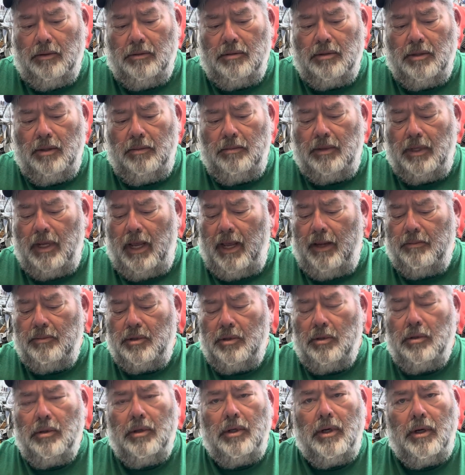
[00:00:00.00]
Sometimes
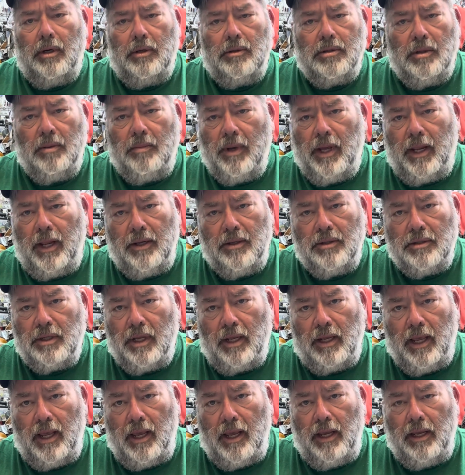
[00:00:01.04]
you'll hear somebody
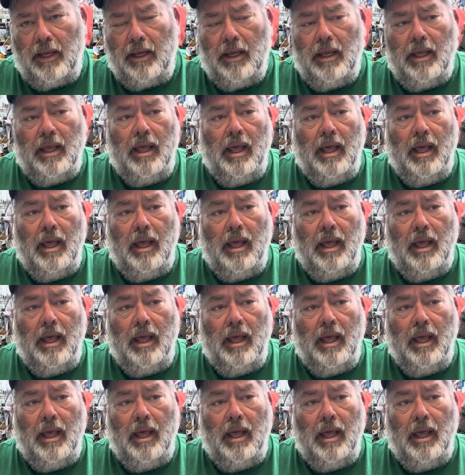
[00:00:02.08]
say, hey,